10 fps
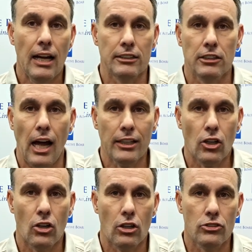Assign
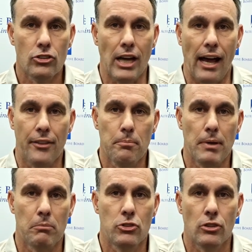cards to other
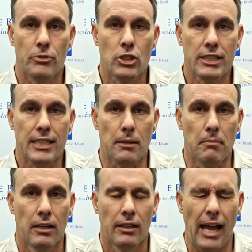members of your
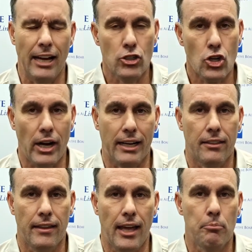team and
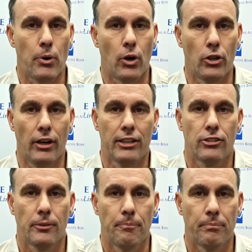track their progress.